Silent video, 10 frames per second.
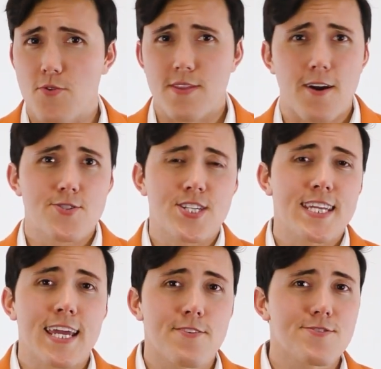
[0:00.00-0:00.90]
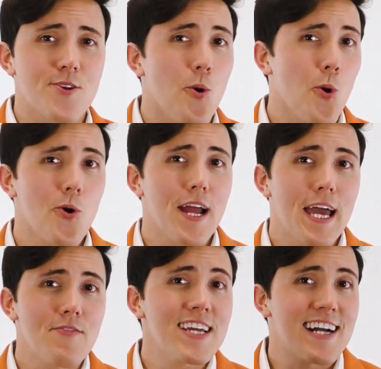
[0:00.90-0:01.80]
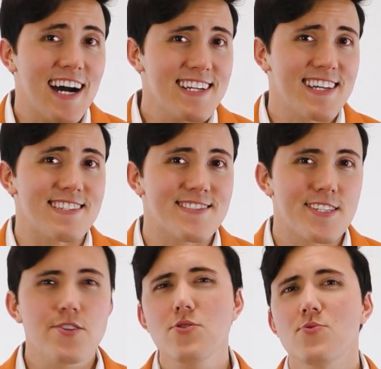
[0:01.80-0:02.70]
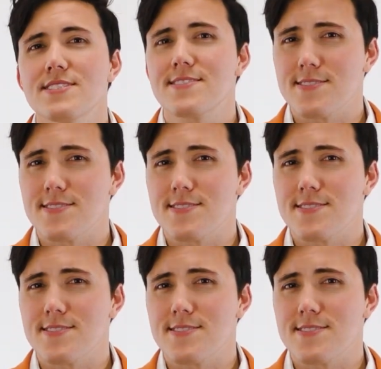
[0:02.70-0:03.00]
for large containers or heavy contents due to